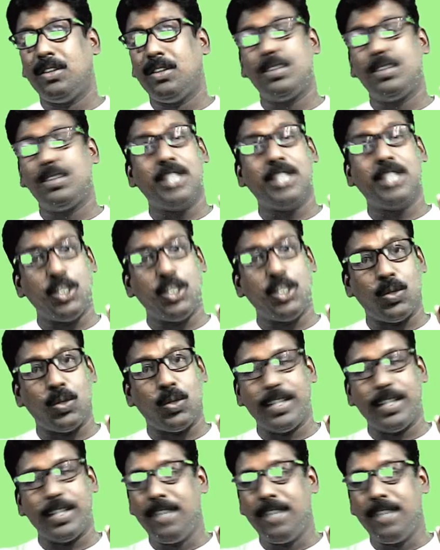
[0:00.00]
3
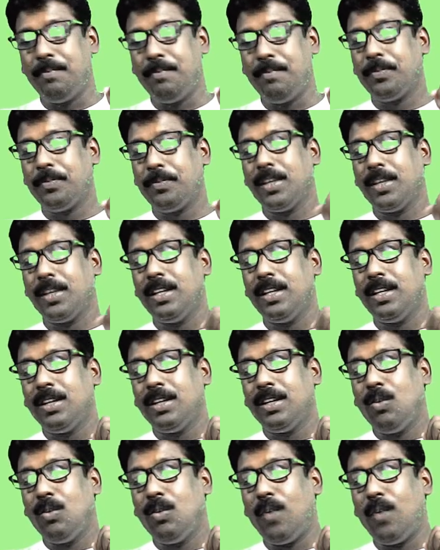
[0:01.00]
together.
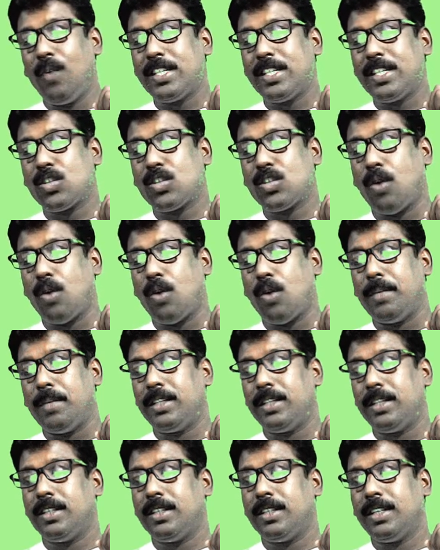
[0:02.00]
What is
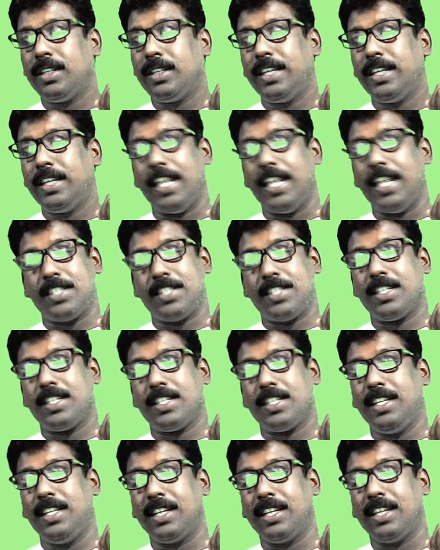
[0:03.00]
common?
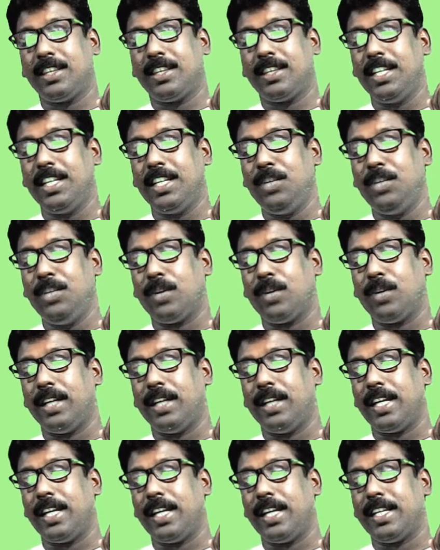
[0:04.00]
Yes, here 3 you
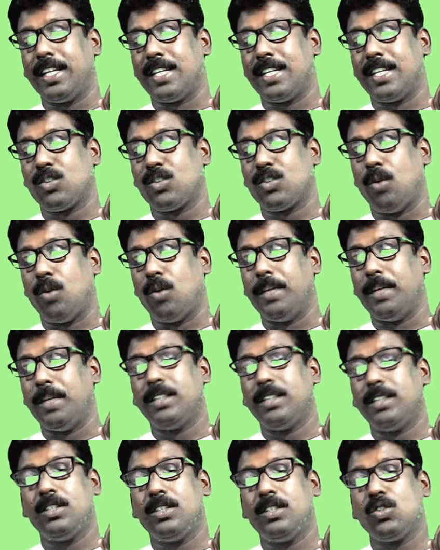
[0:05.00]
can take it as common.
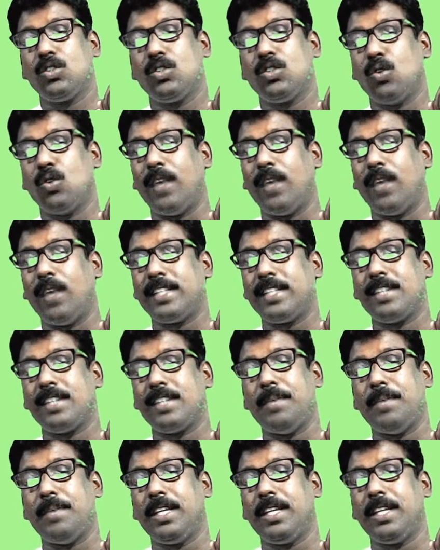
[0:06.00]
So what is
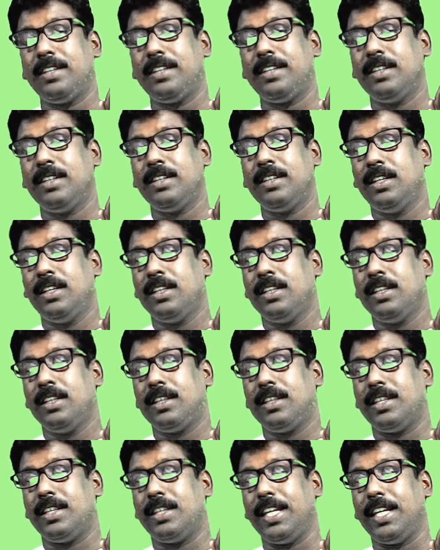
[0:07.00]
remaining?
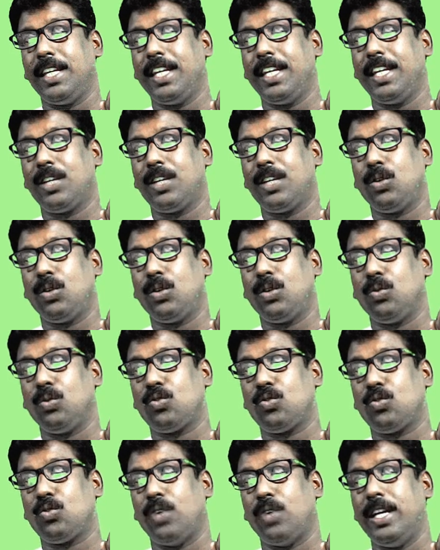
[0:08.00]
3q
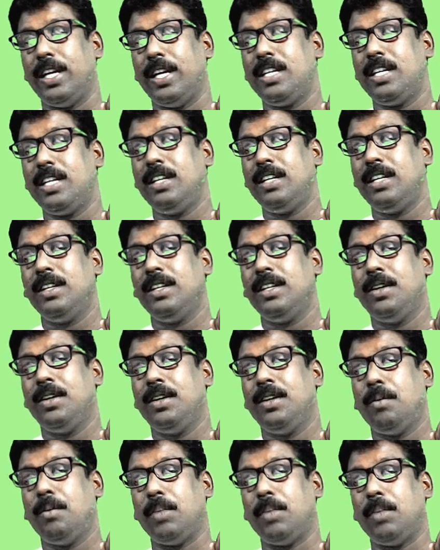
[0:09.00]
square
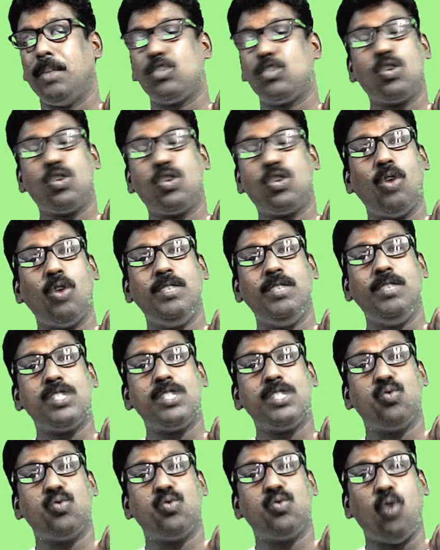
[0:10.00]
plus 12
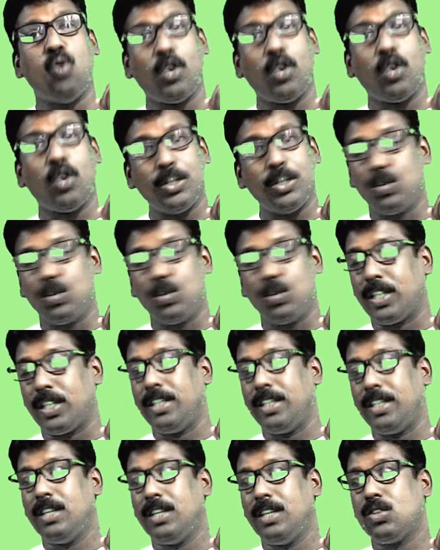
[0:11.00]
is 4 into 3.
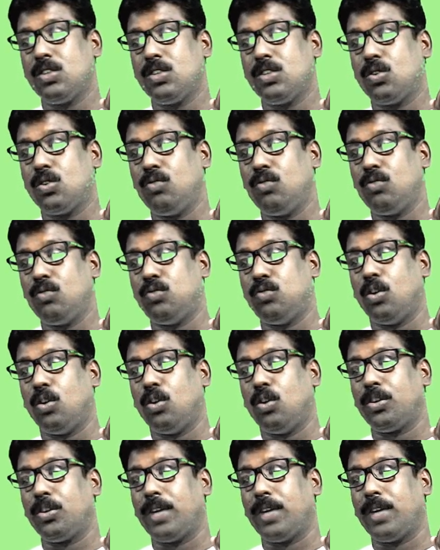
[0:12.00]
So
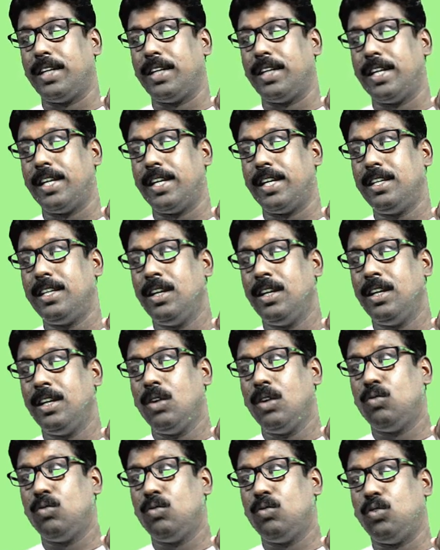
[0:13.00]
4 you can take,
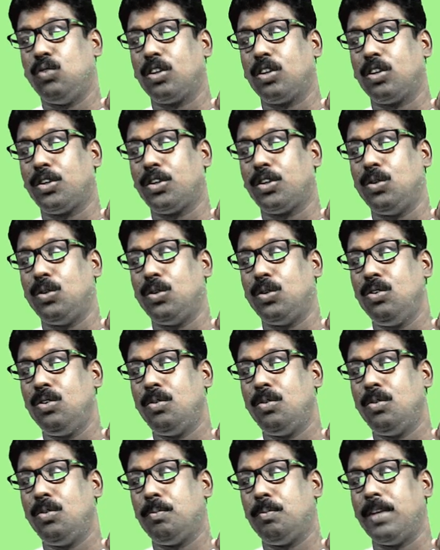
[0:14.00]

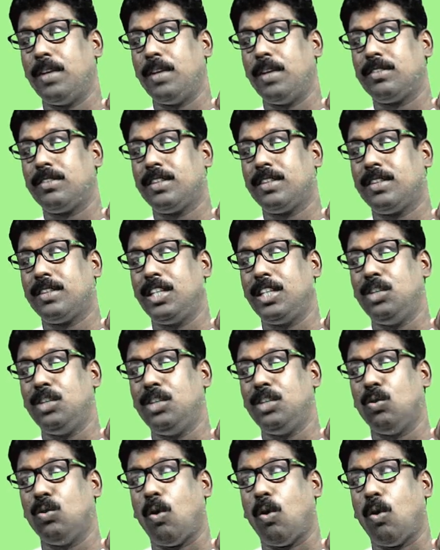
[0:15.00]
4q plus 3
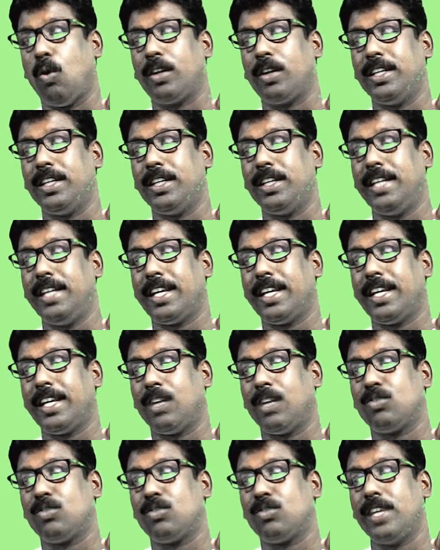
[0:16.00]
you already taken
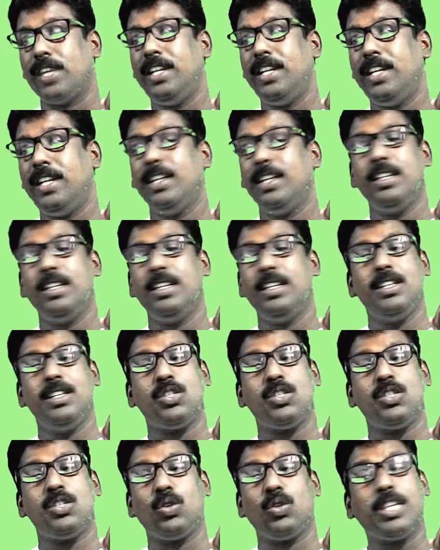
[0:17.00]
outside.
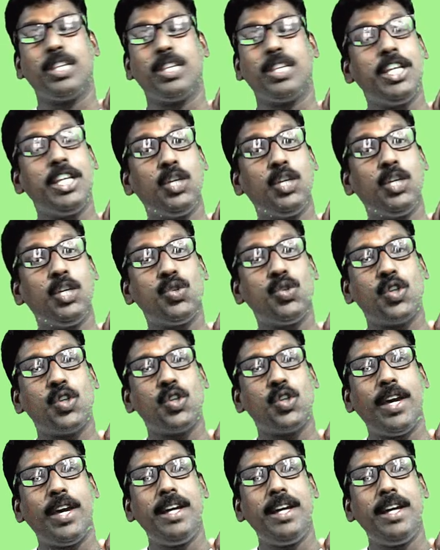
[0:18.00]
So 3q
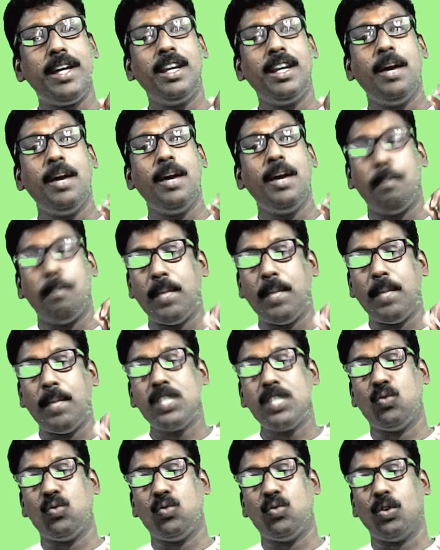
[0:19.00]
square
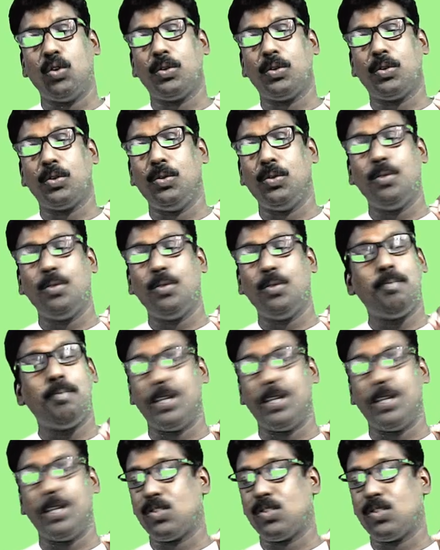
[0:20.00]
plus 4q
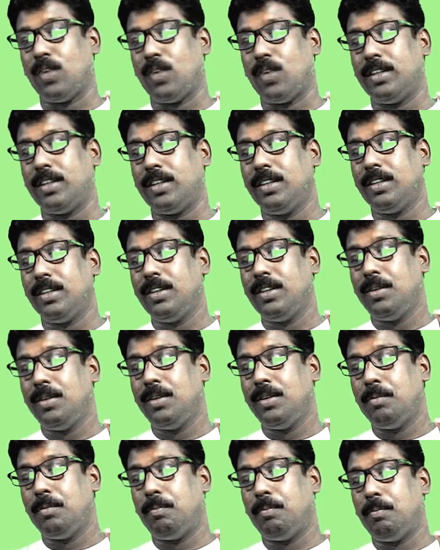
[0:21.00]
plus 1
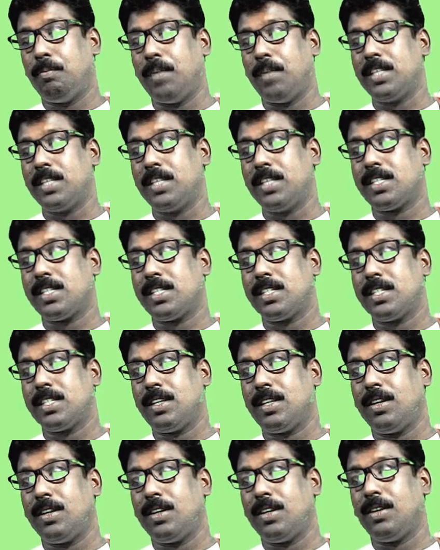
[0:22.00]
plus
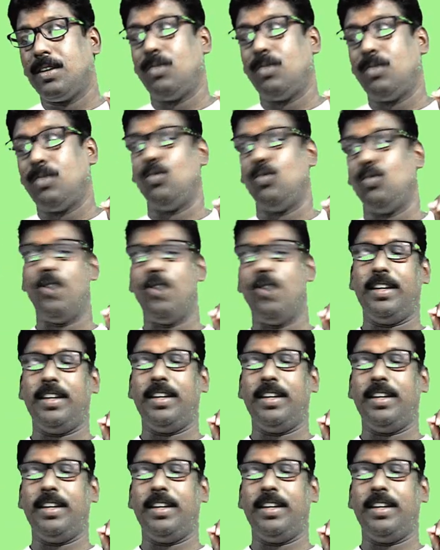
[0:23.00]
1.